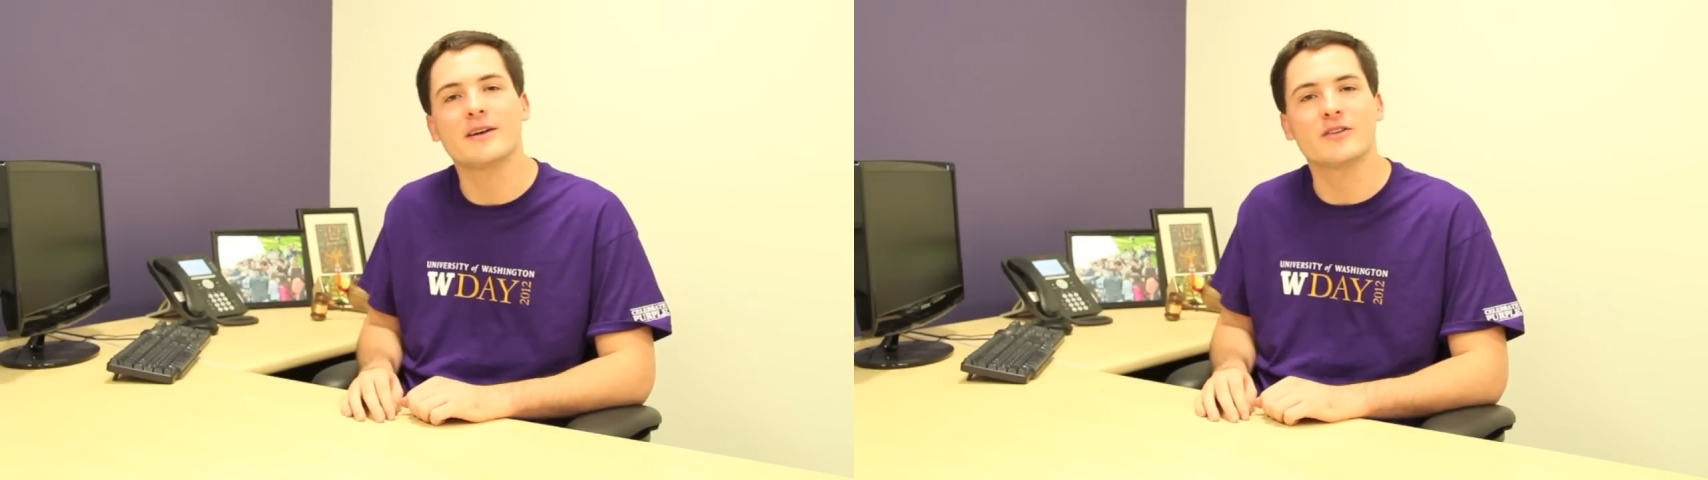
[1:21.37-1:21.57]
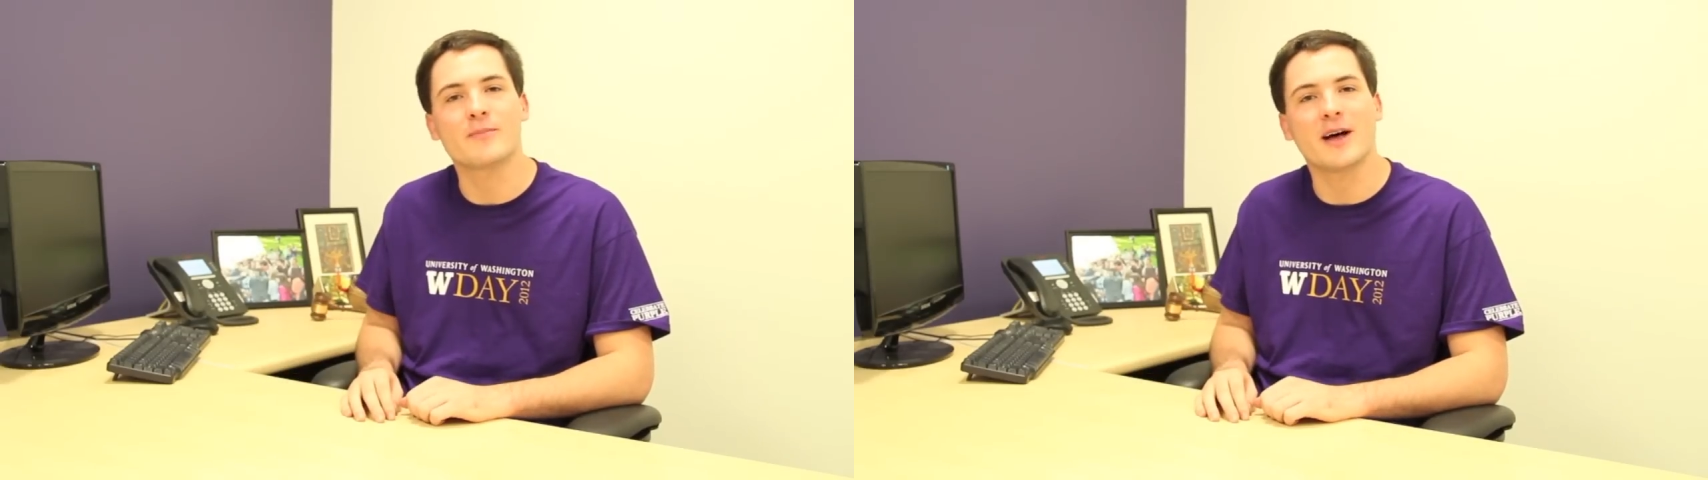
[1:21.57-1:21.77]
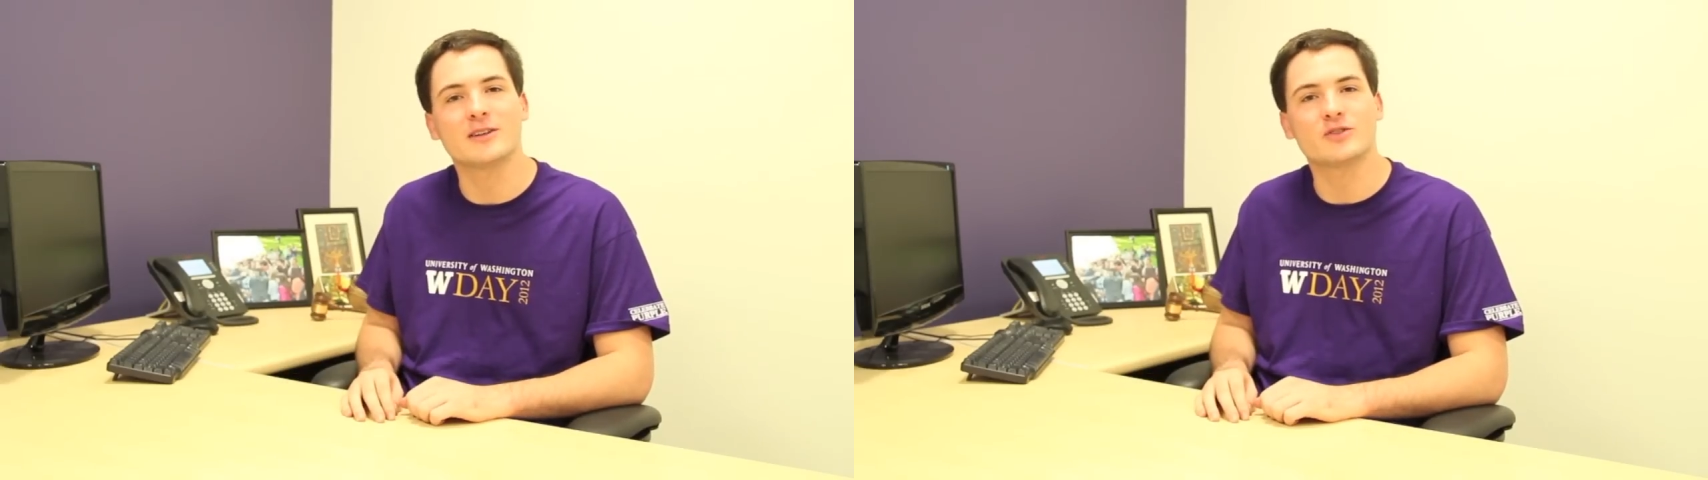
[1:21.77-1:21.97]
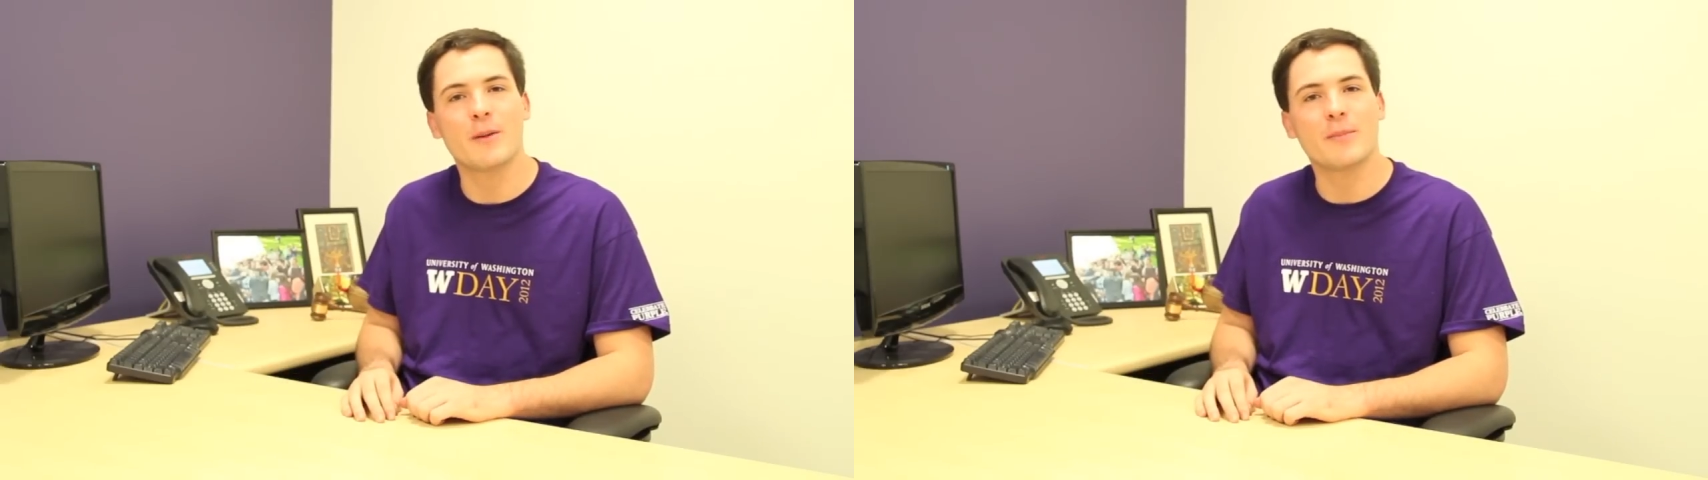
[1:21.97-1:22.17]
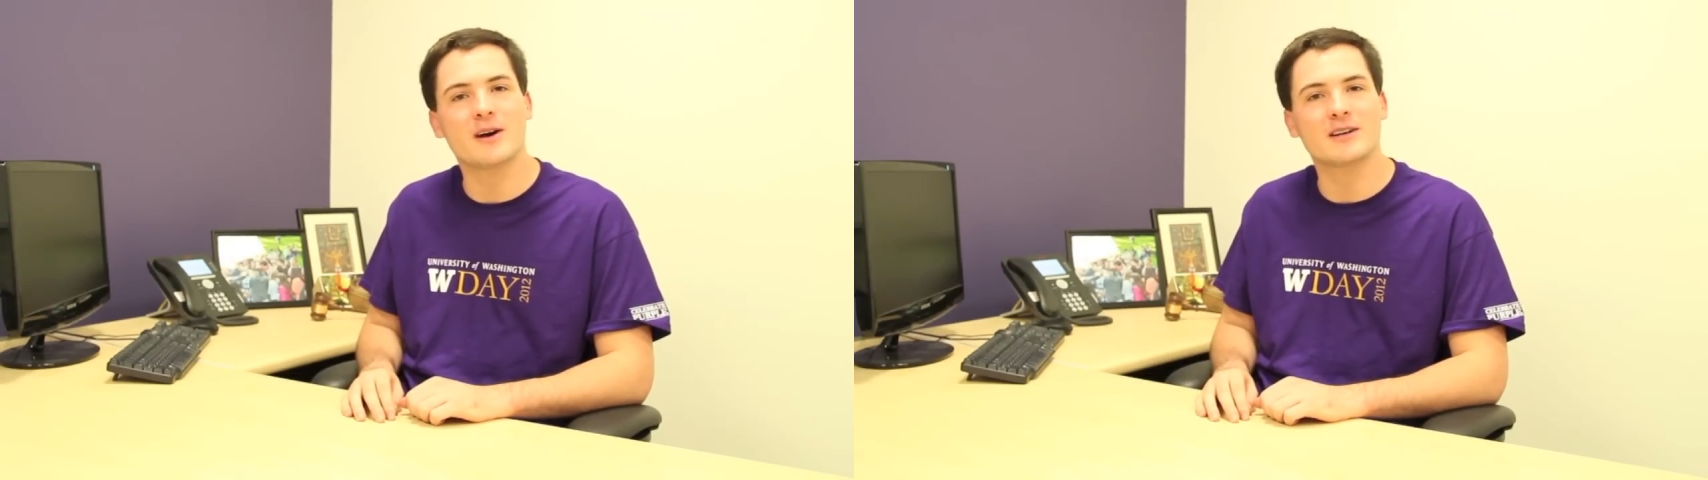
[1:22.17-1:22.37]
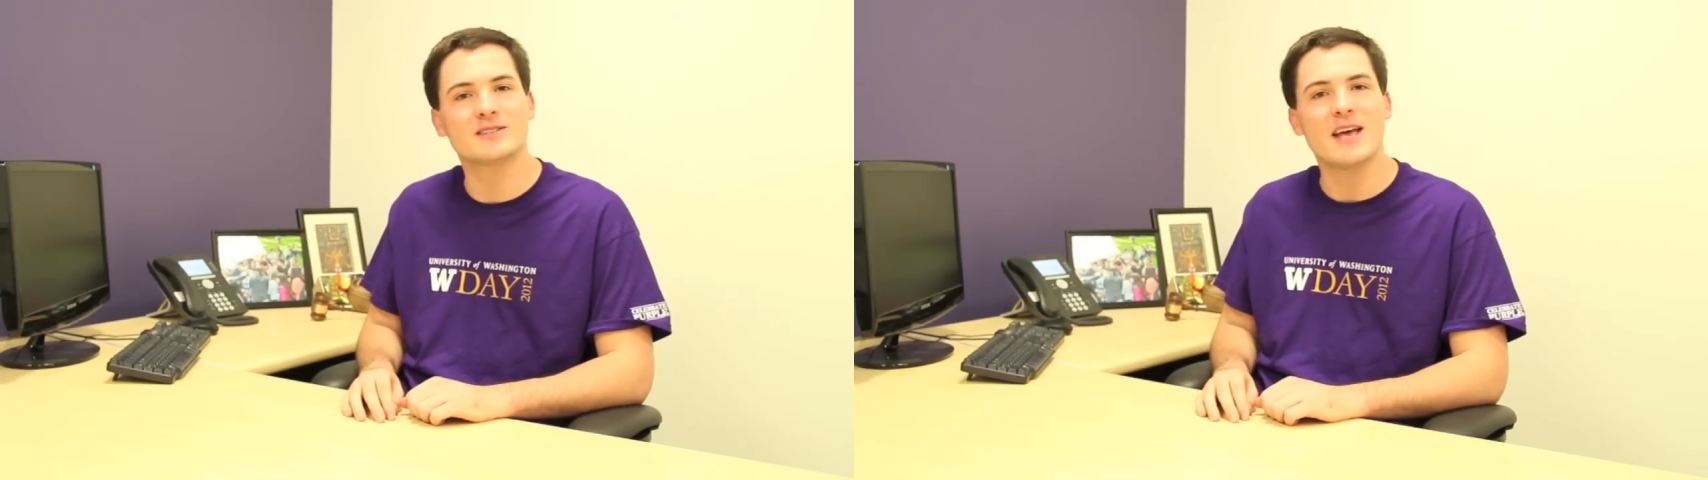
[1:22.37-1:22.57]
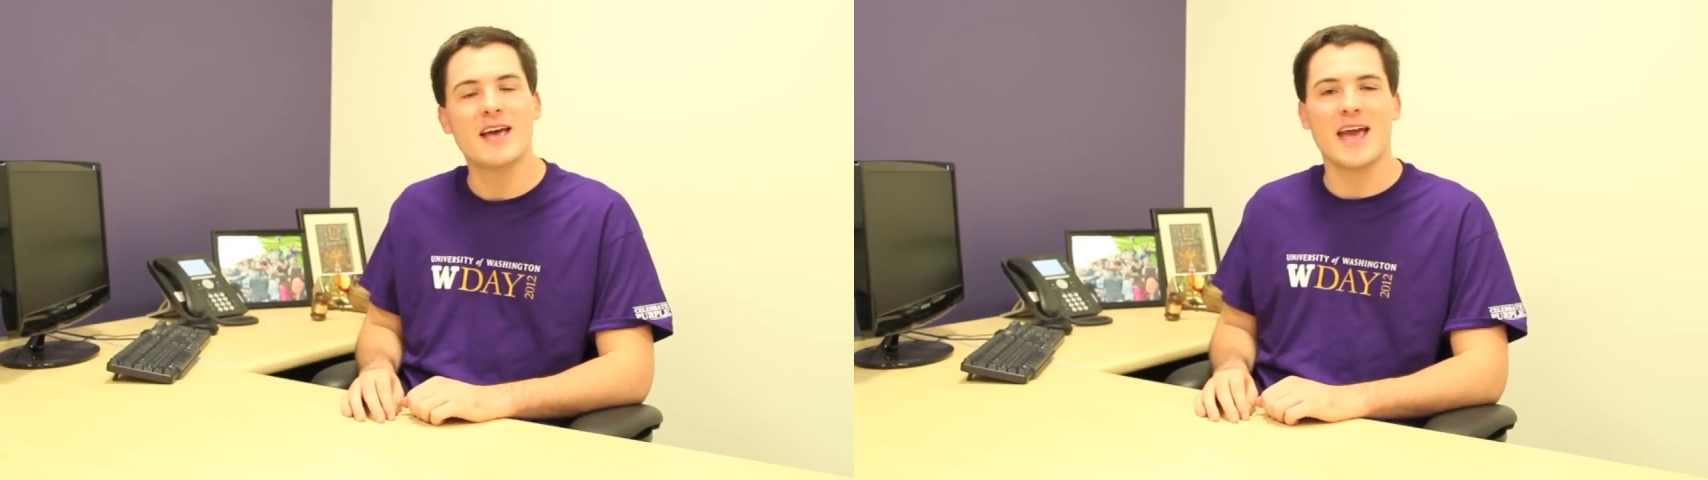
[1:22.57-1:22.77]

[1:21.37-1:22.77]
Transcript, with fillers: near the ballot drop box,